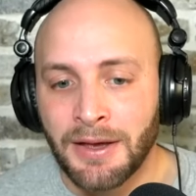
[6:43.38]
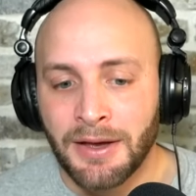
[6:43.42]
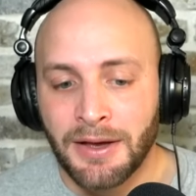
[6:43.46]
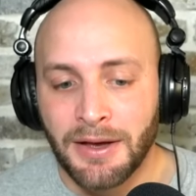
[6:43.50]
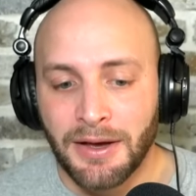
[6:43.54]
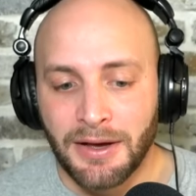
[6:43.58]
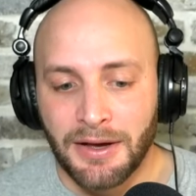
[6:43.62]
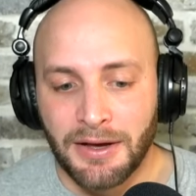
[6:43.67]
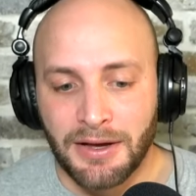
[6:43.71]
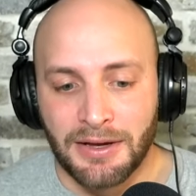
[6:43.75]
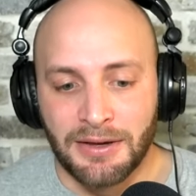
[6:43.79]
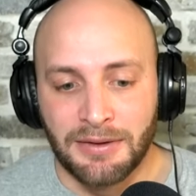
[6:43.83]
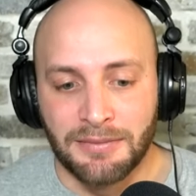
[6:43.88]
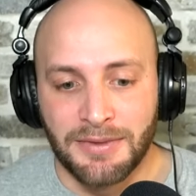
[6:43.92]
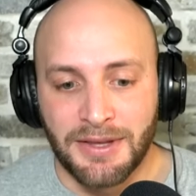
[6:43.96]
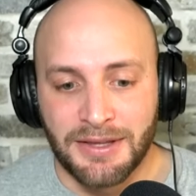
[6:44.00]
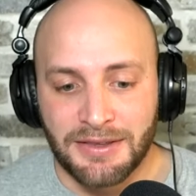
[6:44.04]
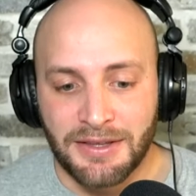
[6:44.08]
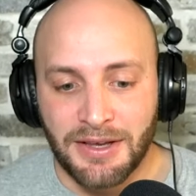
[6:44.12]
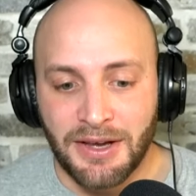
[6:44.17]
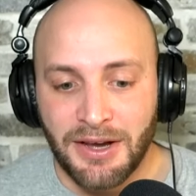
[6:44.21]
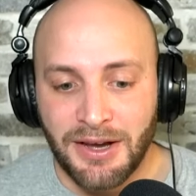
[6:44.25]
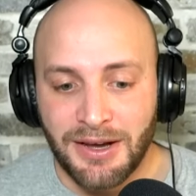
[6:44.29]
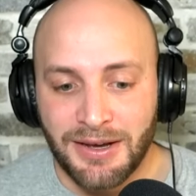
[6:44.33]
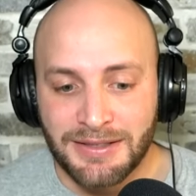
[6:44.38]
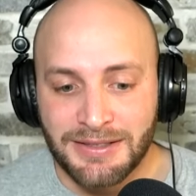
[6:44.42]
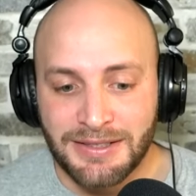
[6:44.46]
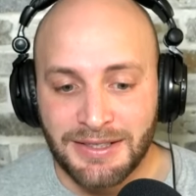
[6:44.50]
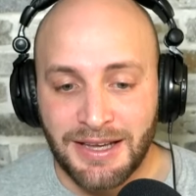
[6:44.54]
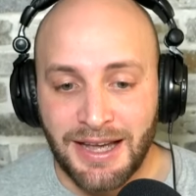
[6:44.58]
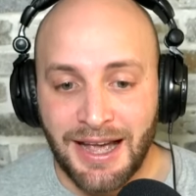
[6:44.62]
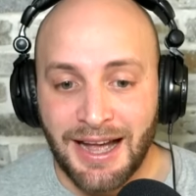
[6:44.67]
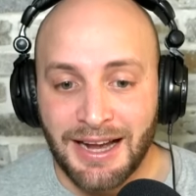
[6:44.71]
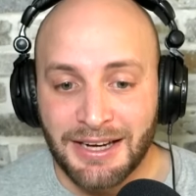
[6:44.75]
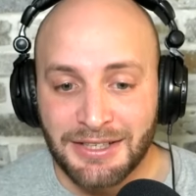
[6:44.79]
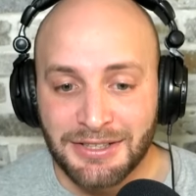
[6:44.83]
that the Hawks
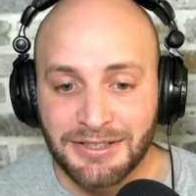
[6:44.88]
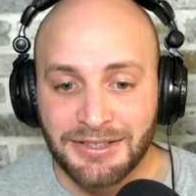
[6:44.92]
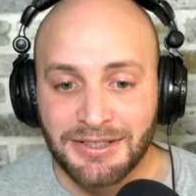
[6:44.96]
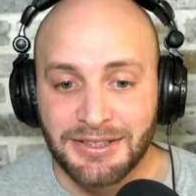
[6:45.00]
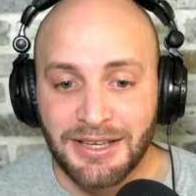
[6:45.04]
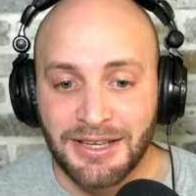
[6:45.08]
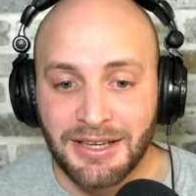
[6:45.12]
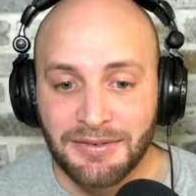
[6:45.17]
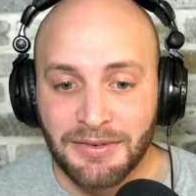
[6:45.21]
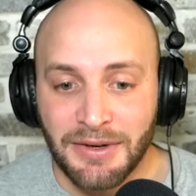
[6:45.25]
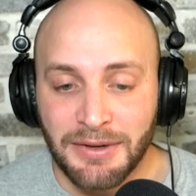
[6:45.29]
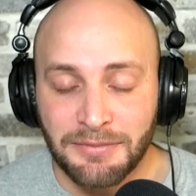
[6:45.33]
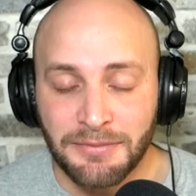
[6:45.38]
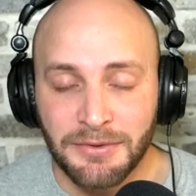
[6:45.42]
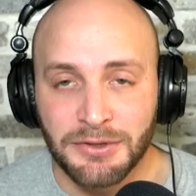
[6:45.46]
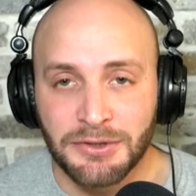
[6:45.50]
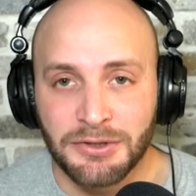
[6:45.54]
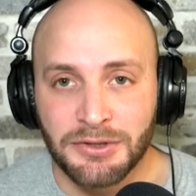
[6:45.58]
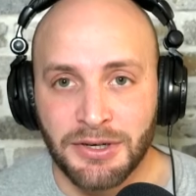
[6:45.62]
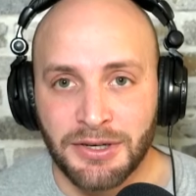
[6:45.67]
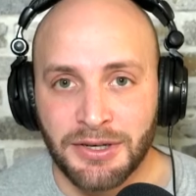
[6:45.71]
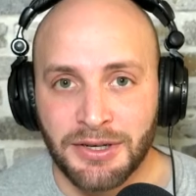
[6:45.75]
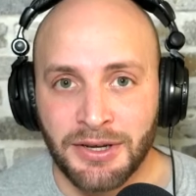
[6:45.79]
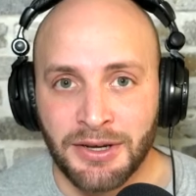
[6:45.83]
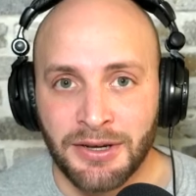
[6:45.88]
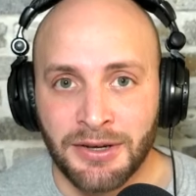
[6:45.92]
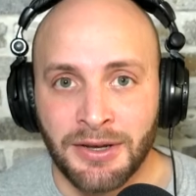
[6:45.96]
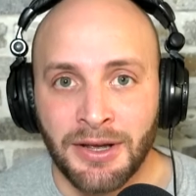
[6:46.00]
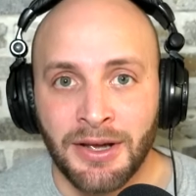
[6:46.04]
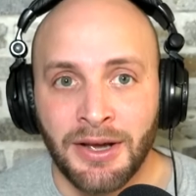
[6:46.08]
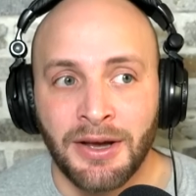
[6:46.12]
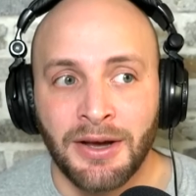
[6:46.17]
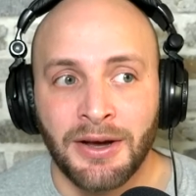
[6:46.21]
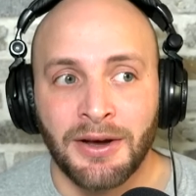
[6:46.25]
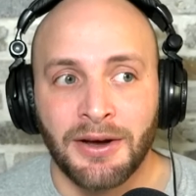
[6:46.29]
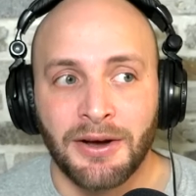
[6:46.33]
actually gave up for Trae Young,
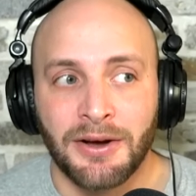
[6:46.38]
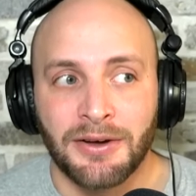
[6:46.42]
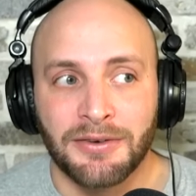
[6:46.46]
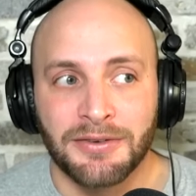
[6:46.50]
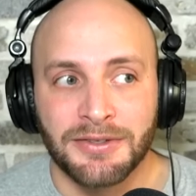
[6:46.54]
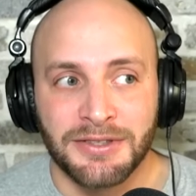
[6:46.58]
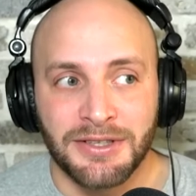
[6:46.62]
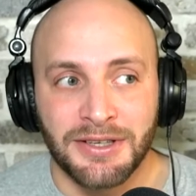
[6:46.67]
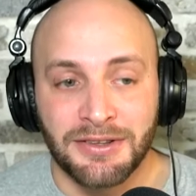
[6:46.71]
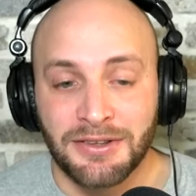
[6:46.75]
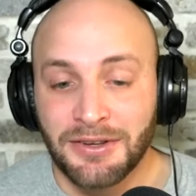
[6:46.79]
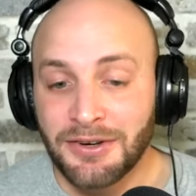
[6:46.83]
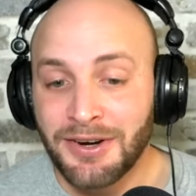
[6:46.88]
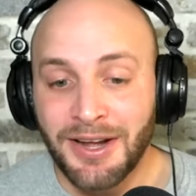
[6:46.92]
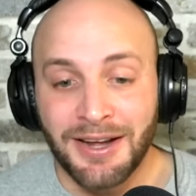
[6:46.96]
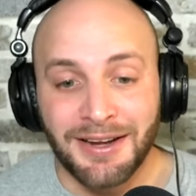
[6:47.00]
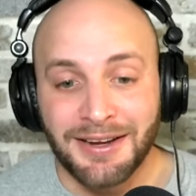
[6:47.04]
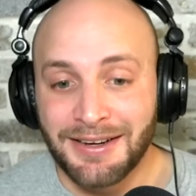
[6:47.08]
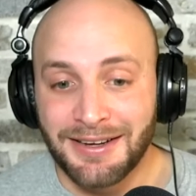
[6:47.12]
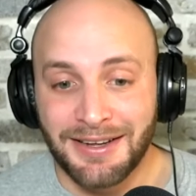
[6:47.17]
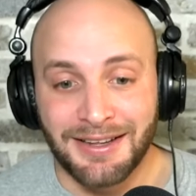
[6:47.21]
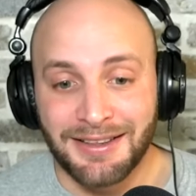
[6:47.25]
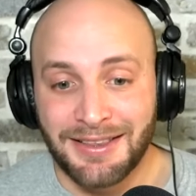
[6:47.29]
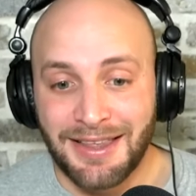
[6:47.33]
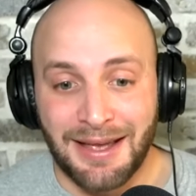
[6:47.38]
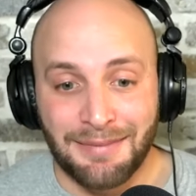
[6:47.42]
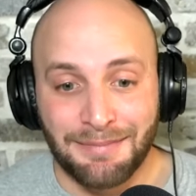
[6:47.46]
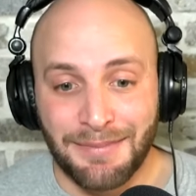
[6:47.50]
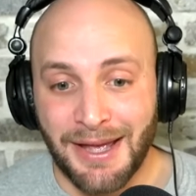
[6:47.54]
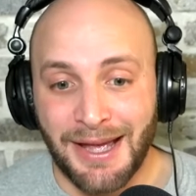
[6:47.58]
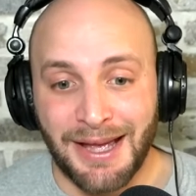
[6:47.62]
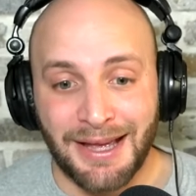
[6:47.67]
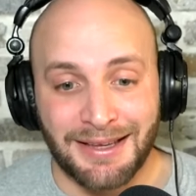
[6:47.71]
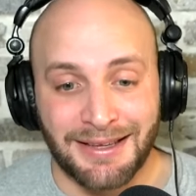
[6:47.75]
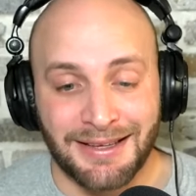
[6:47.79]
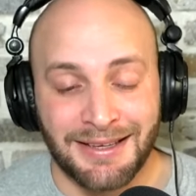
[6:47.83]
all of a sudden, they're not going to get that
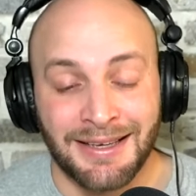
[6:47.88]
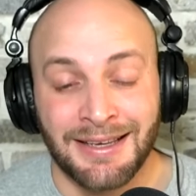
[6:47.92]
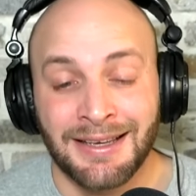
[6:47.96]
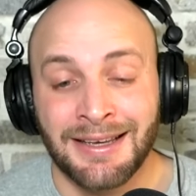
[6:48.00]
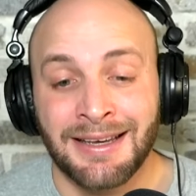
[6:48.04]
back.